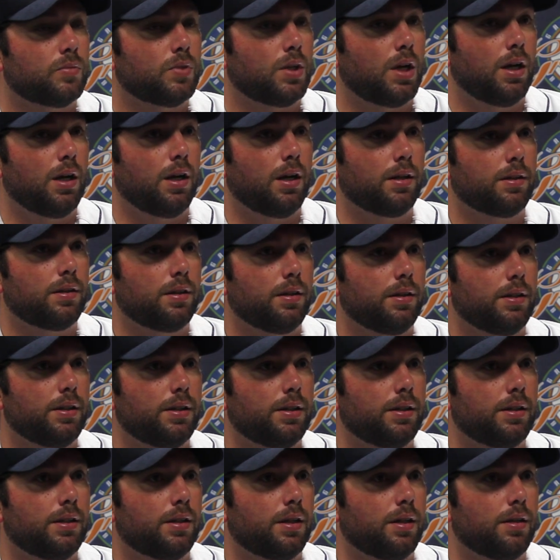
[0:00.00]
I thought he
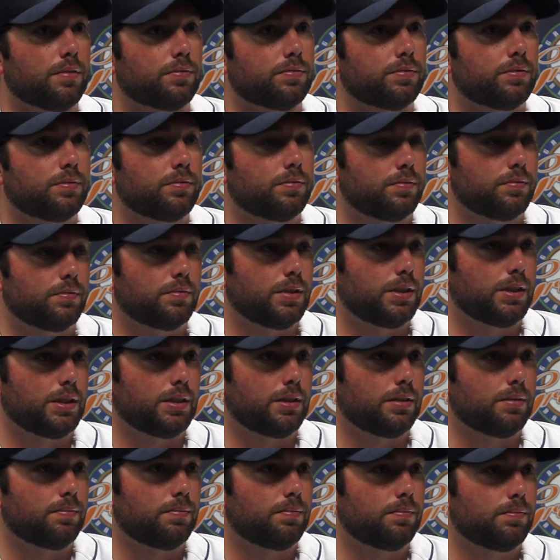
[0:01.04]
did enough.
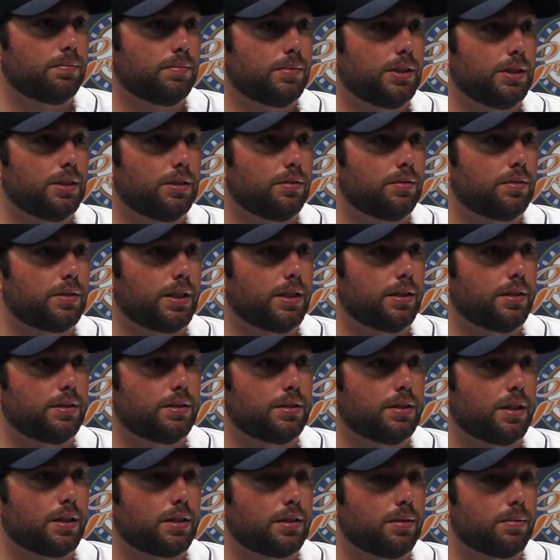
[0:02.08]
You know, Kerry's
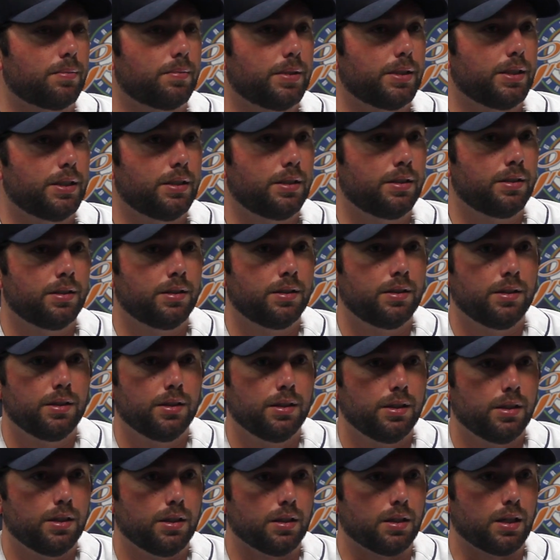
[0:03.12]
not going to be
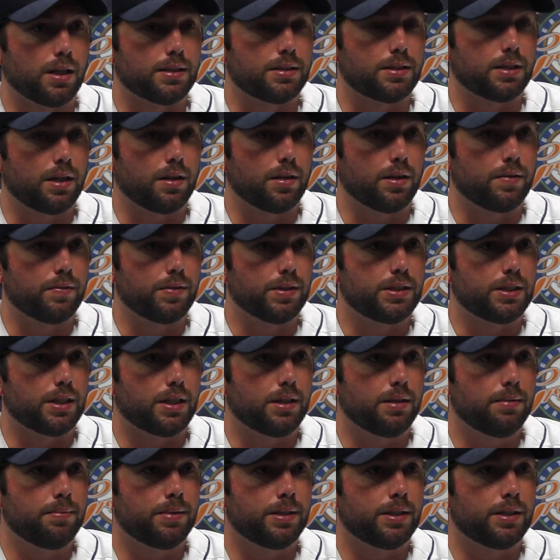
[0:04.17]
lights out every
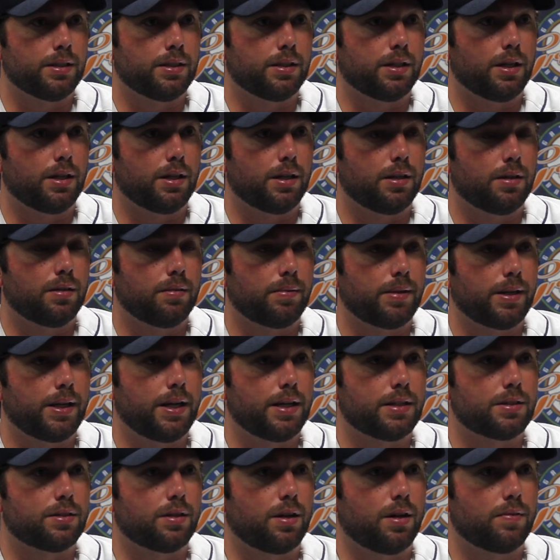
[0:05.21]
time, and my
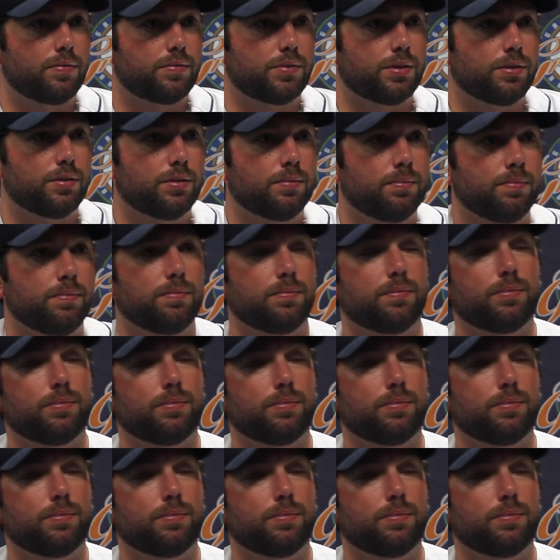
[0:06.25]
hat's off to him.